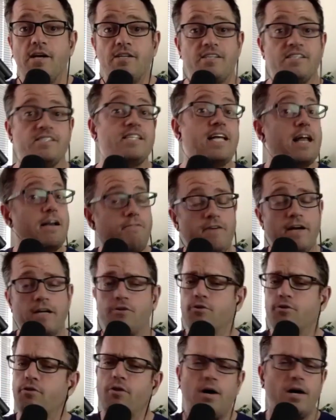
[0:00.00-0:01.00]
Does that affect
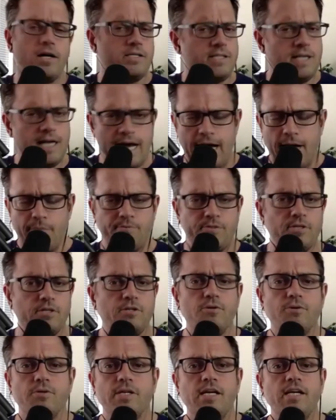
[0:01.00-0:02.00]
your thoughts?
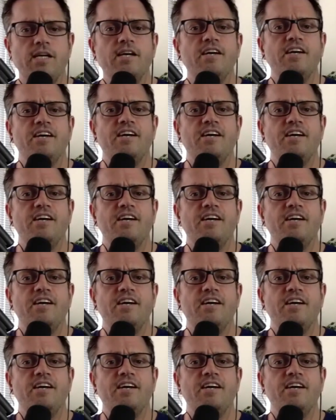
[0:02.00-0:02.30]
Absolutely.